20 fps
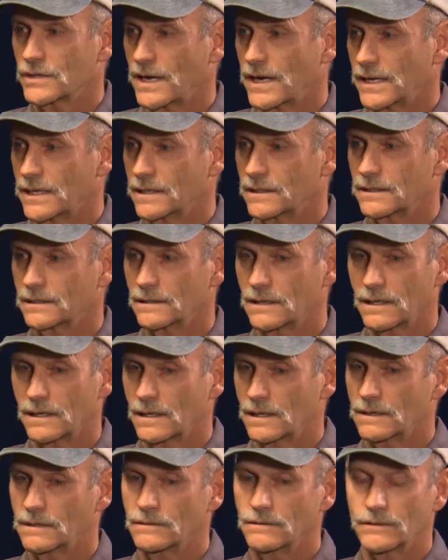right,
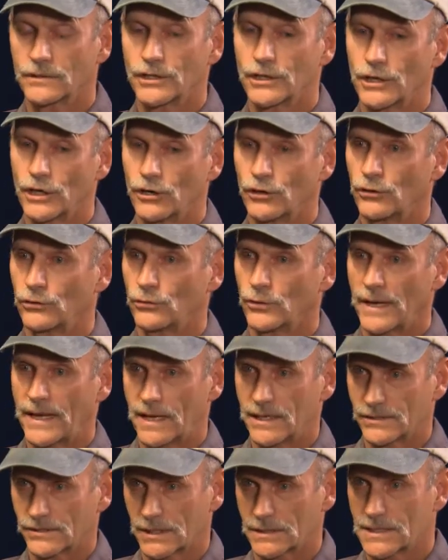and
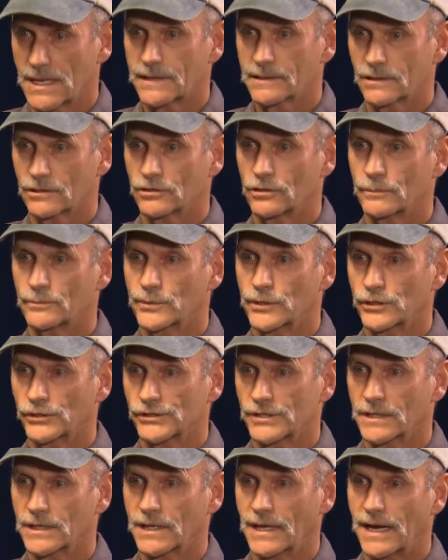as a technical
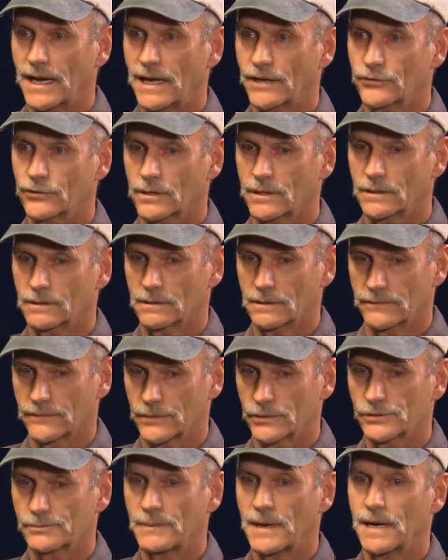person gathering the
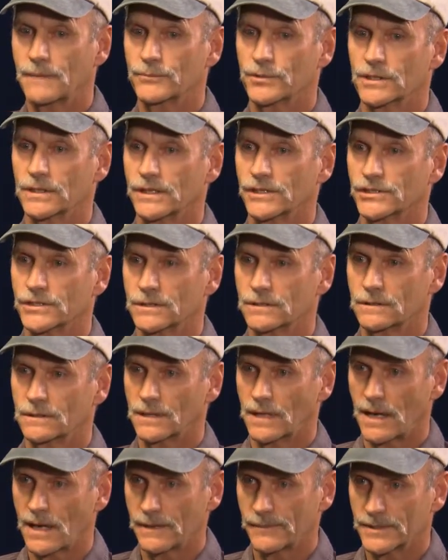first population
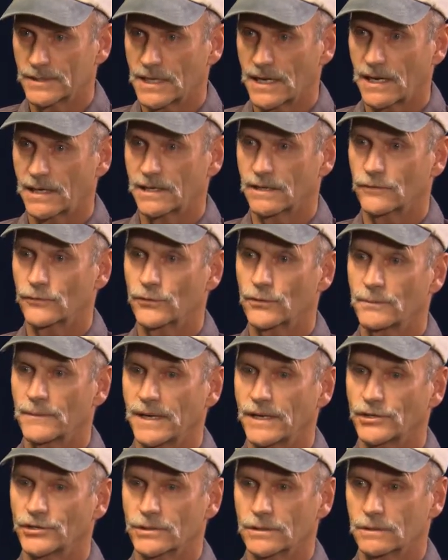and habitat
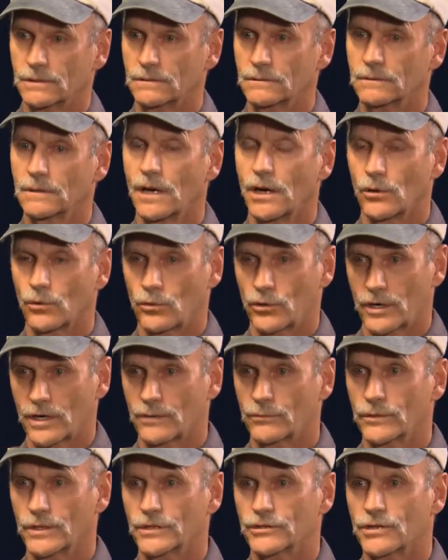information,
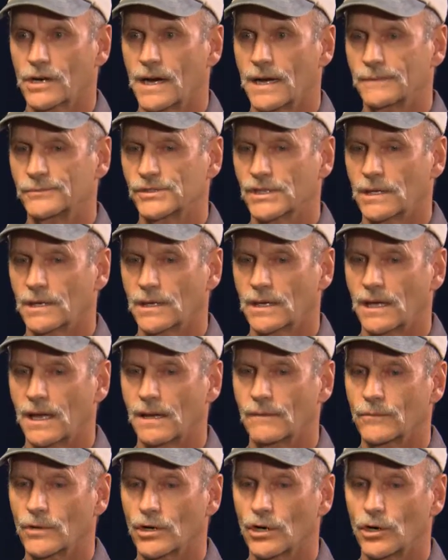working with the tribes on a
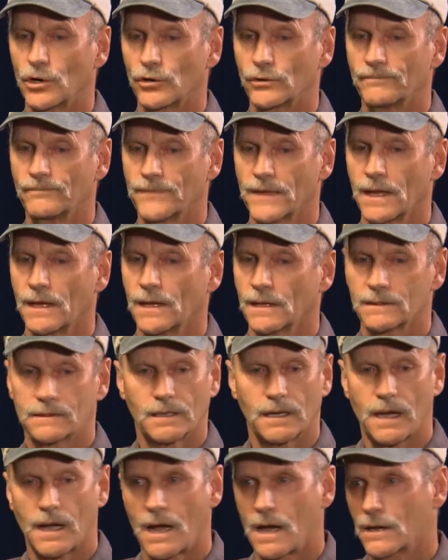game code,
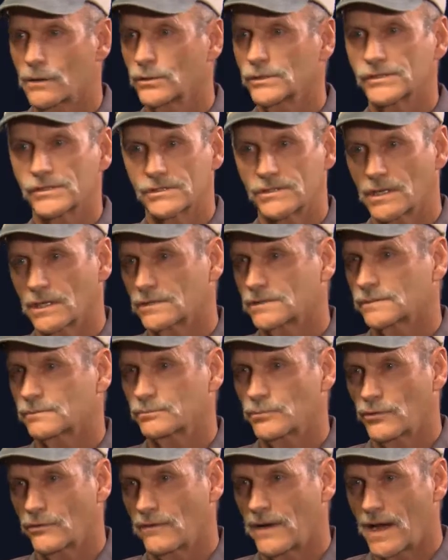I was
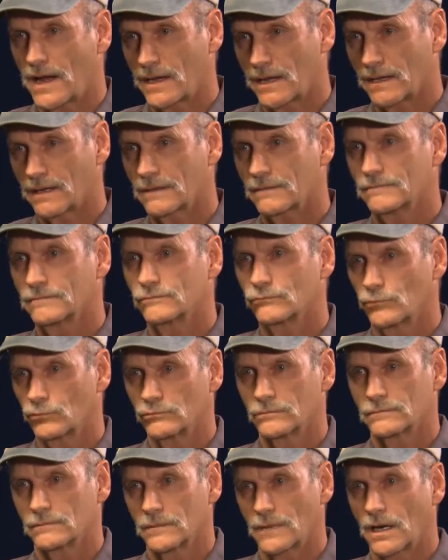just providing
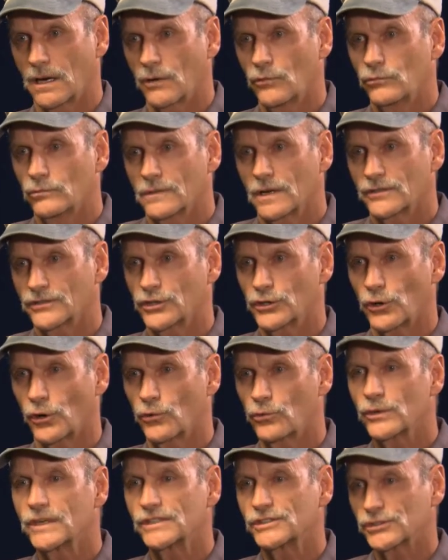a
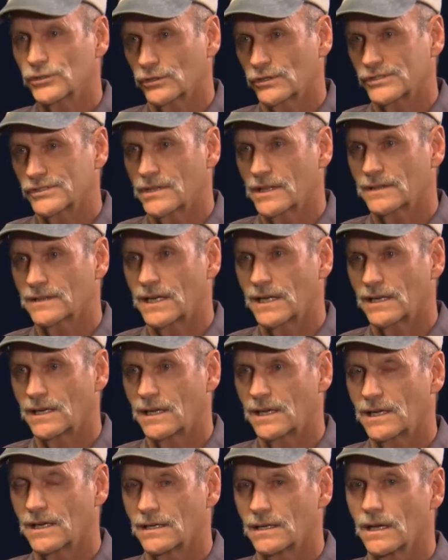resource that they
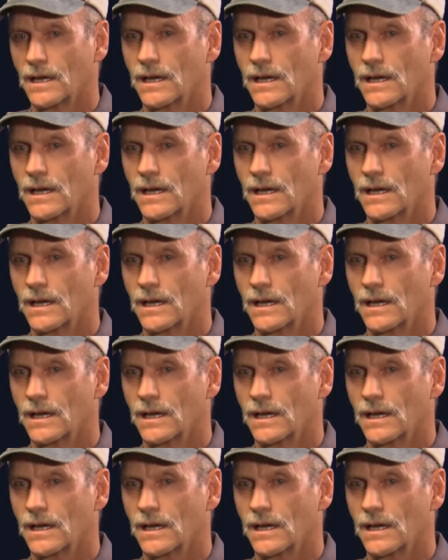needed.